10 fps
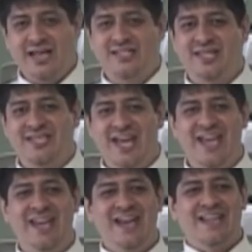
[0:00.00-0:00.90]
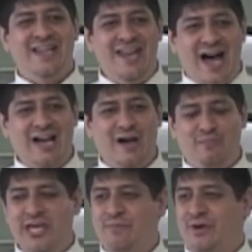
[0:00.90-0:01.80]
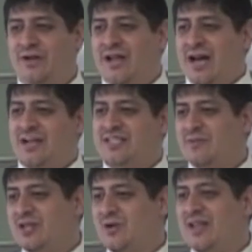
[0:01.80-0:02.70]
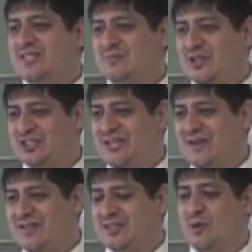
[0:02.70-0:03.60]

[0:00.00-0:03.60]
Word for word: And today, the Naga people are some of the greatest missionaries.